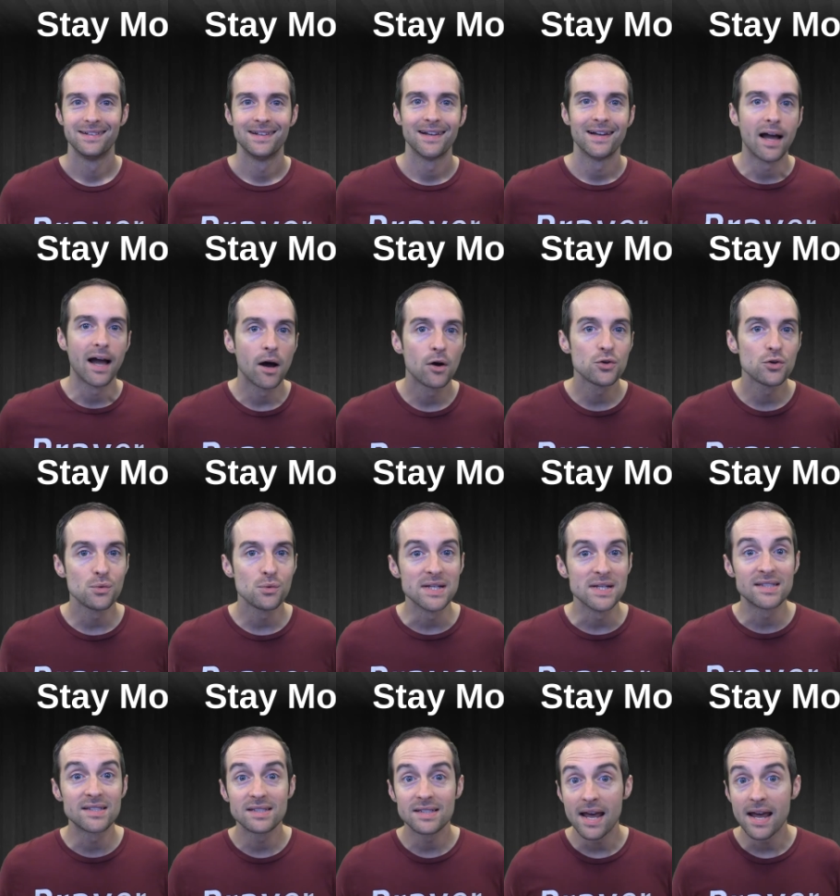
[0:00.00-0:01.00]
How do we
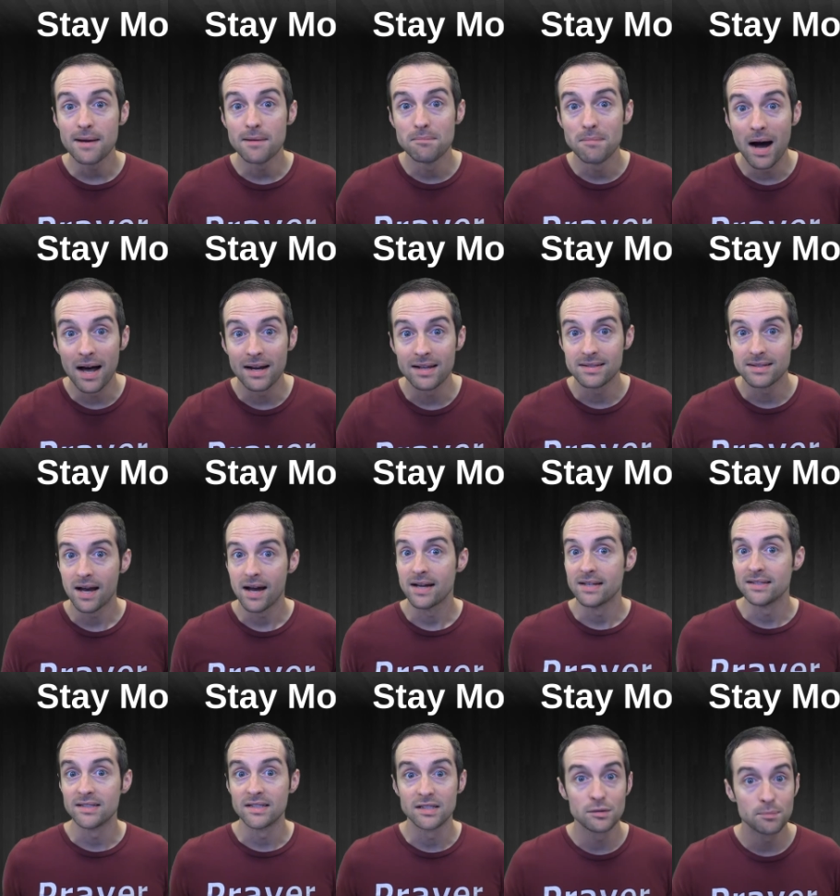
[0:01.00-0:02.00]
stay monetized,
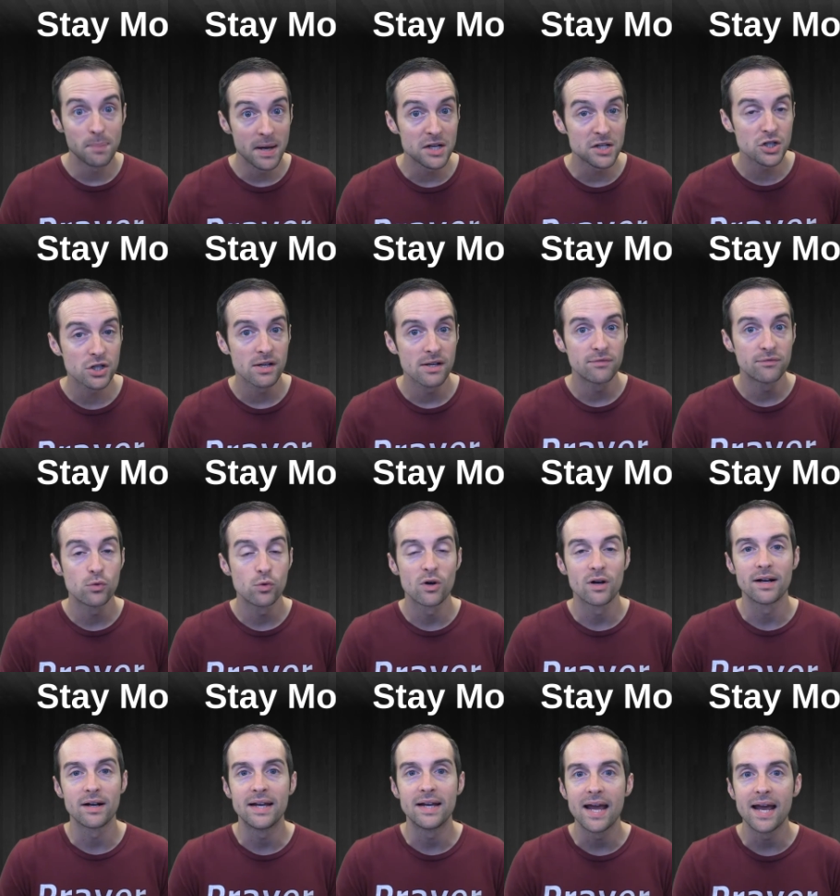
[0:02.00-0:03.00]
especially if we're a
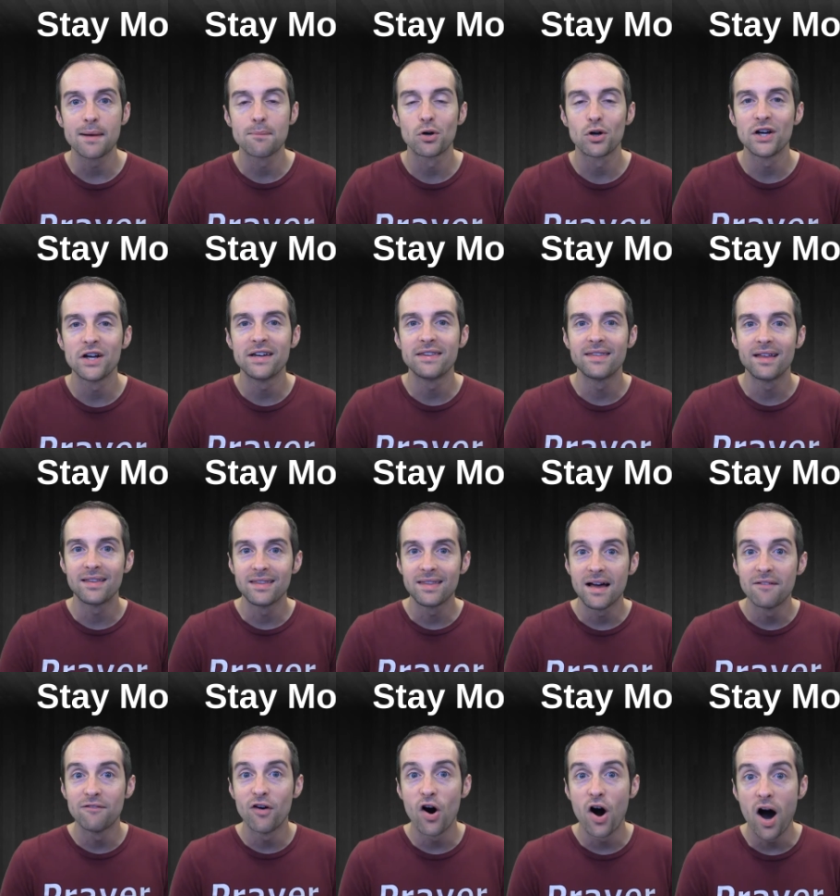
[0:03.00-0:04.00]
gamer in the
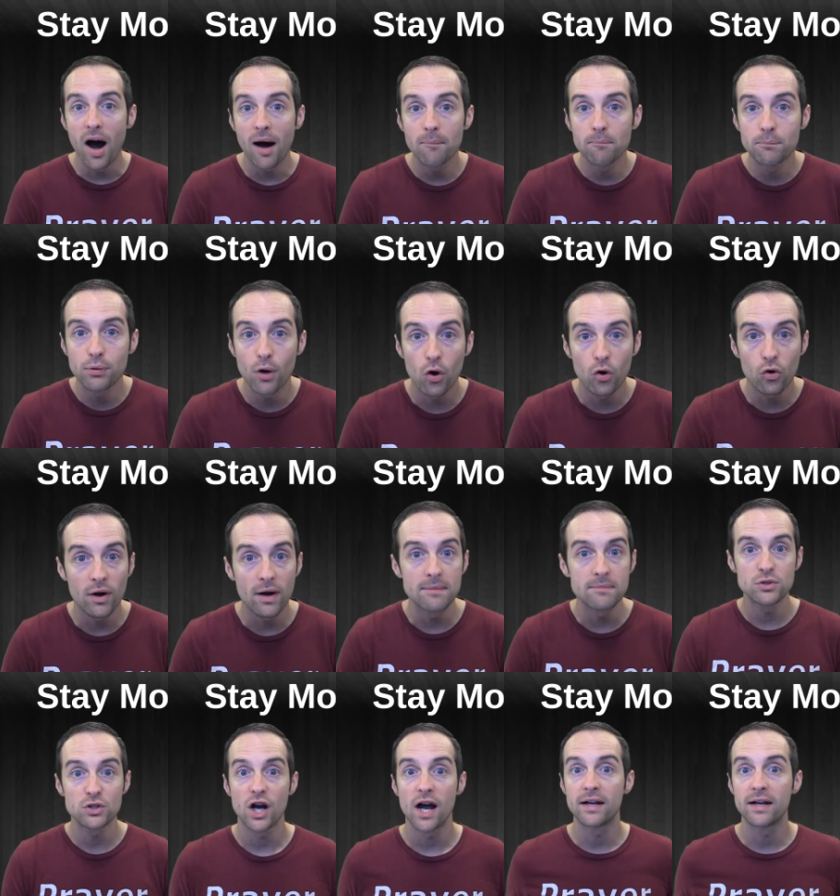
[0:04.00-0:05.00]
level up program
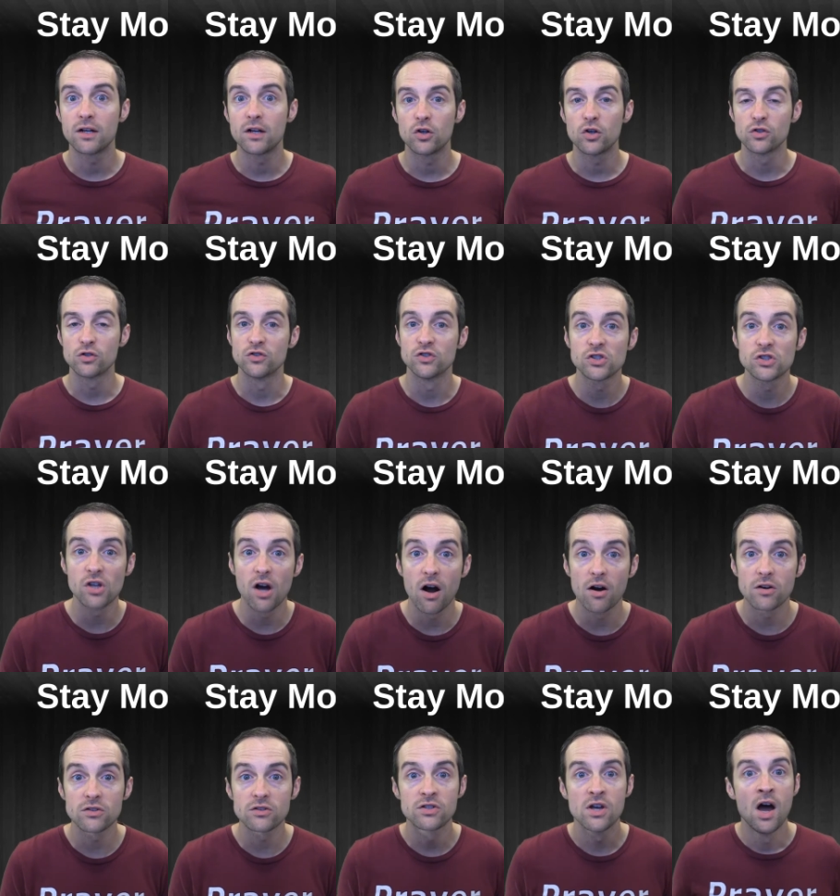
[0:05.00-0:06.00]
trying to earn
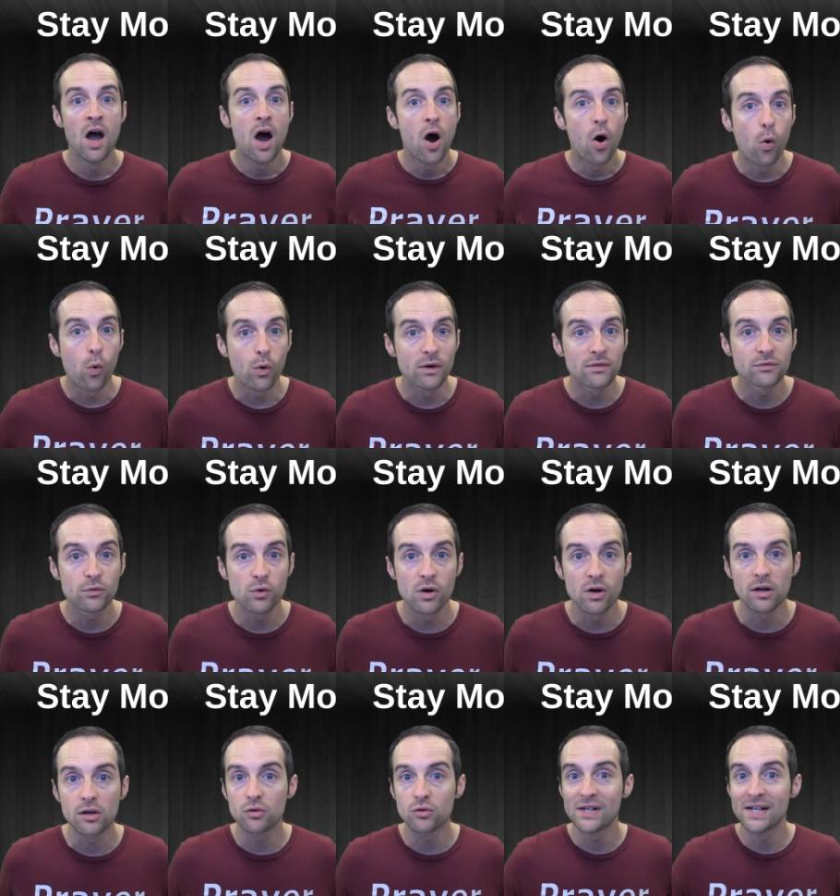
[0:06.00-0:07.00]
stars, or if we're a
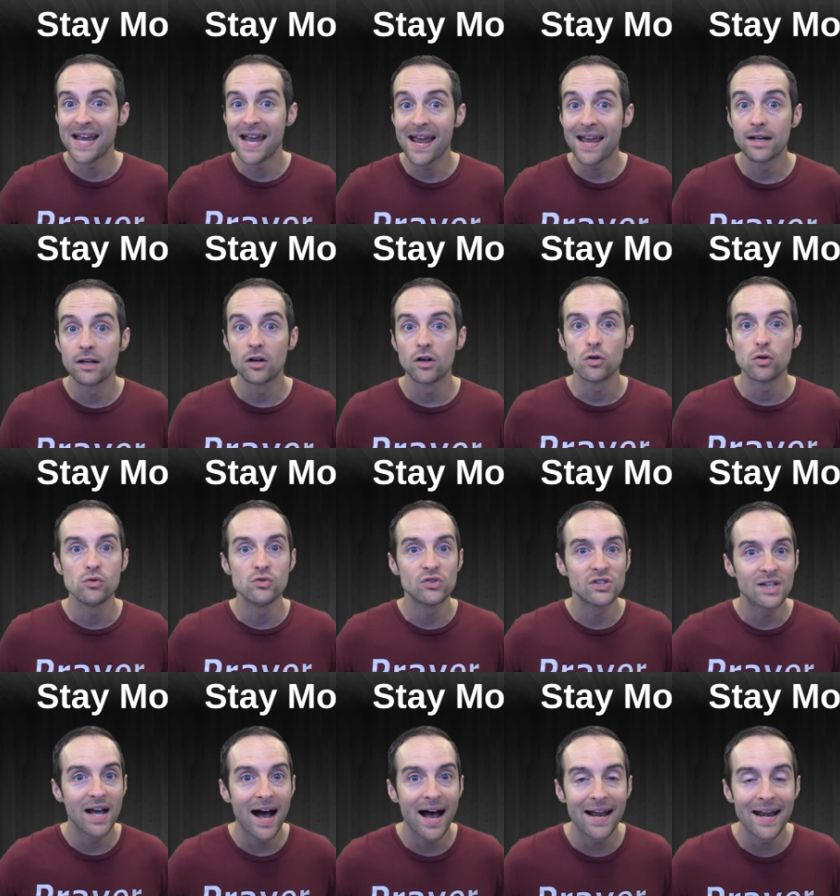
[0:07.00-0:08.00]
creator who's
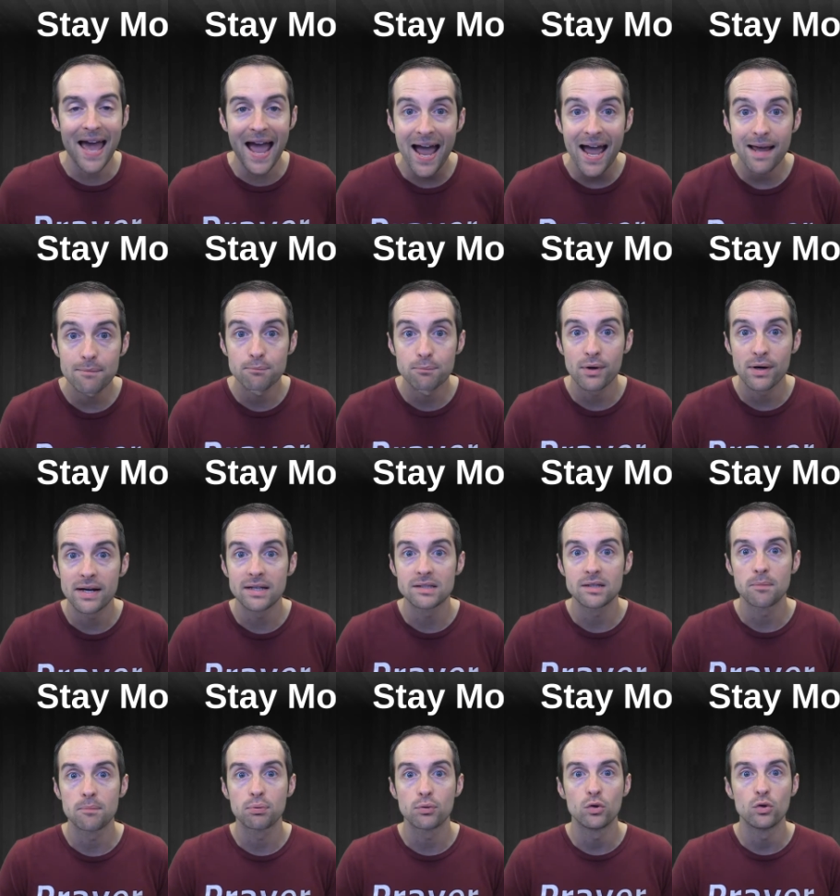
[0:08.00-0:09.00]
got ad breaks
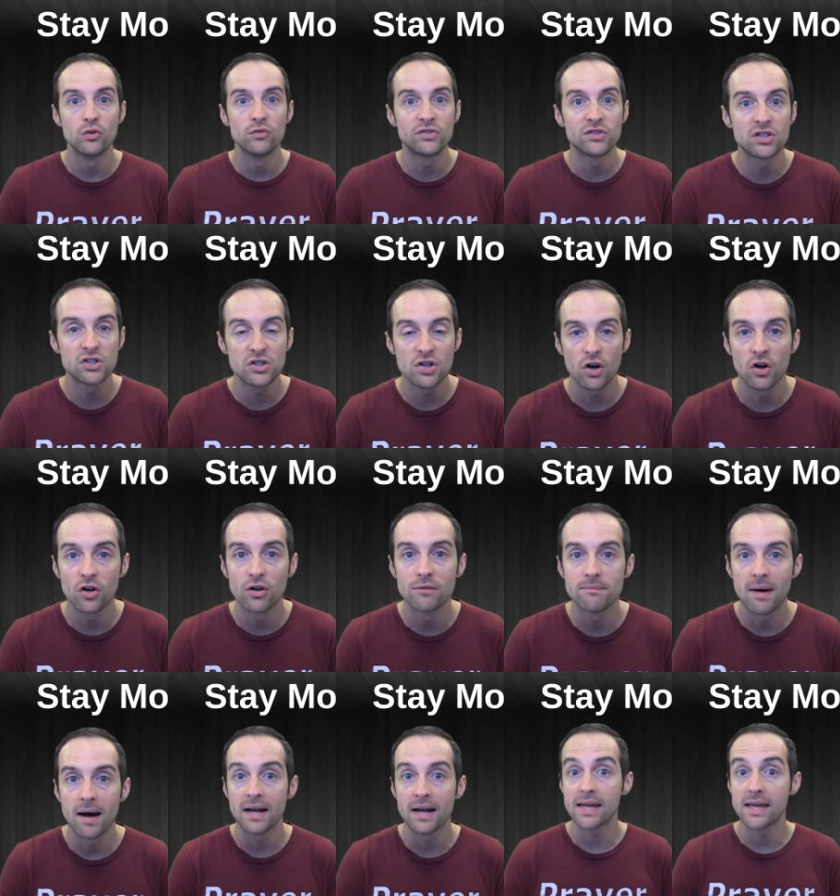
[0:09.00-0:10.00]
approved to earn
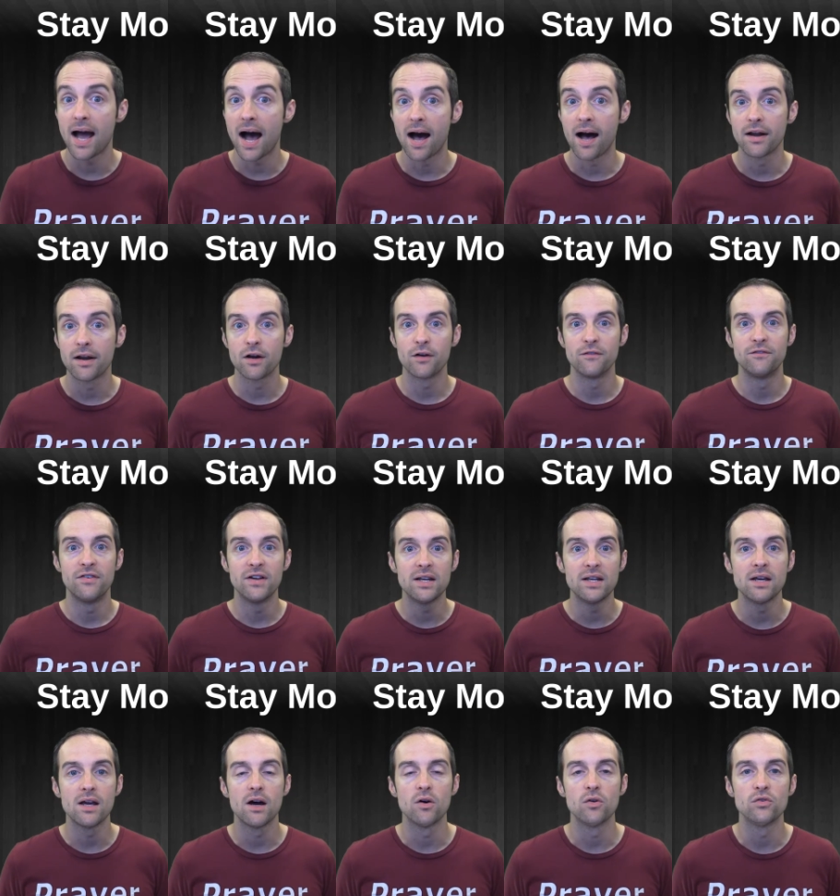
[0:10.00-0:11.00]
money on our
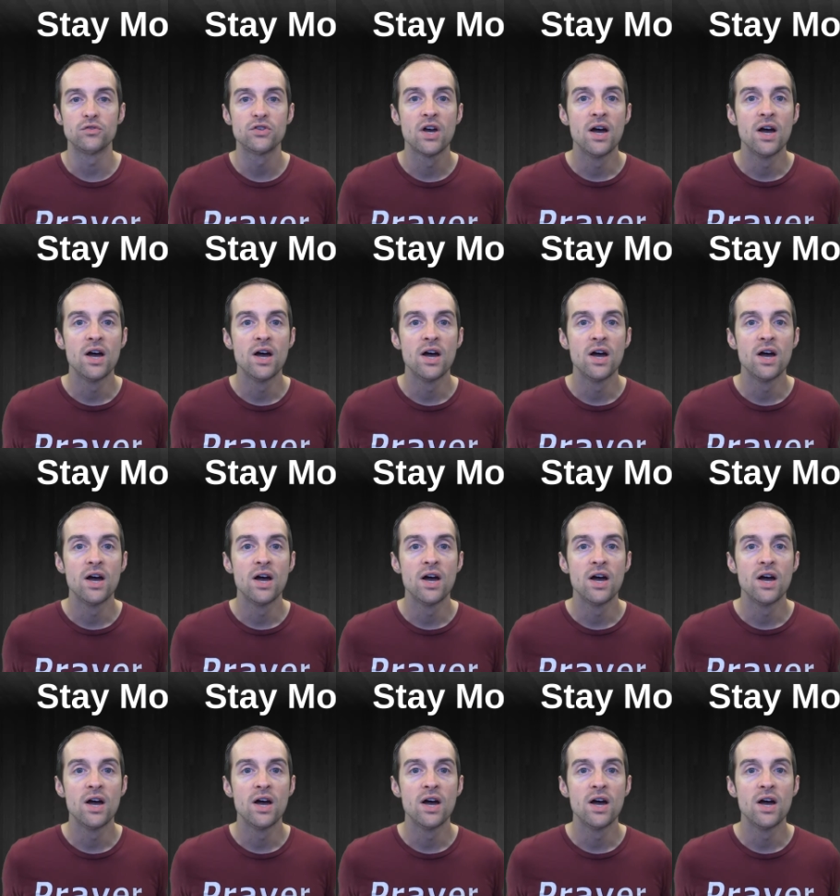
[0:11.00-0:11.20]
videos?